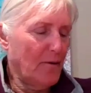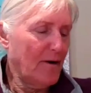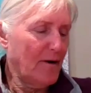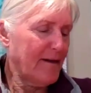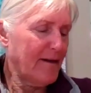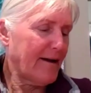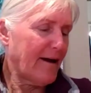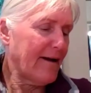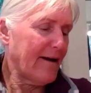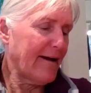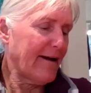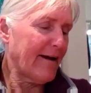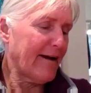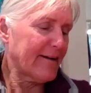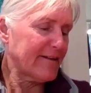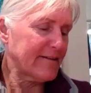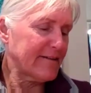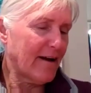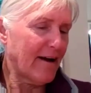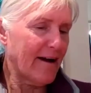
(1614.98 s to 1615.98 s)
Well,
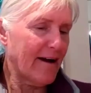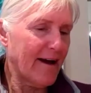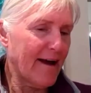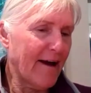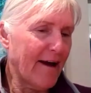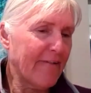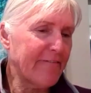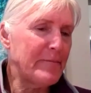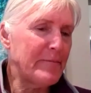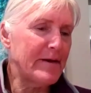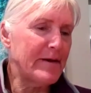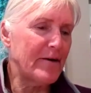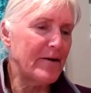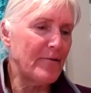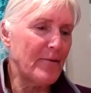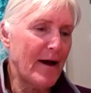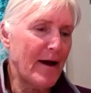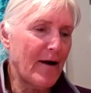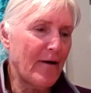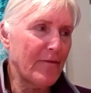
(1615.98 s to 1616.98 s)
I have been
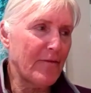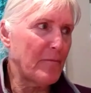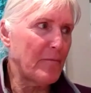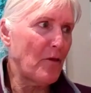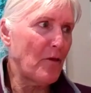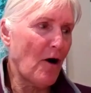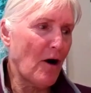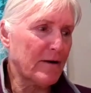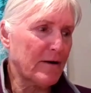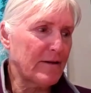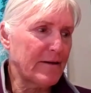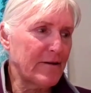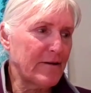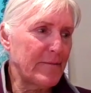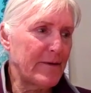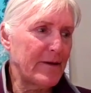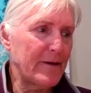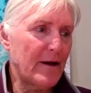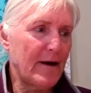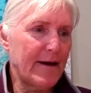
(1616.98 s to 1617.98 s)
around the block a
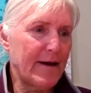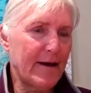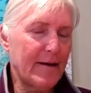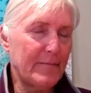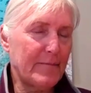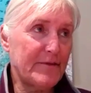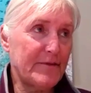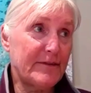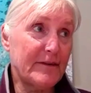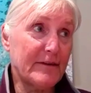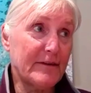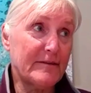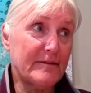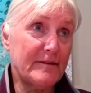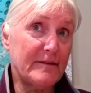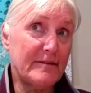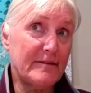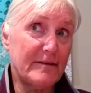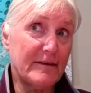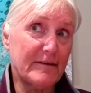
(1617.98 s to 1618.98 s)
little bit. I am
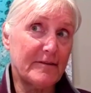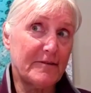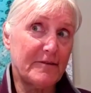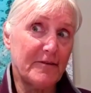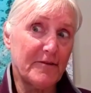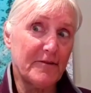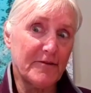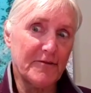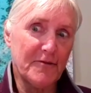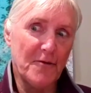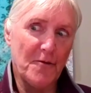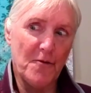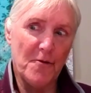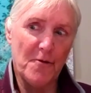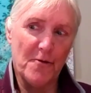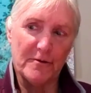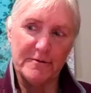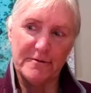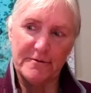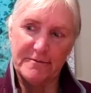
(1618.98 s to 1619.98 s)
66 years
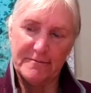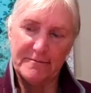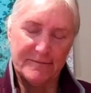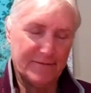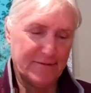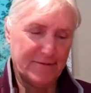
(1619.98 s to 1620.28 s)
old.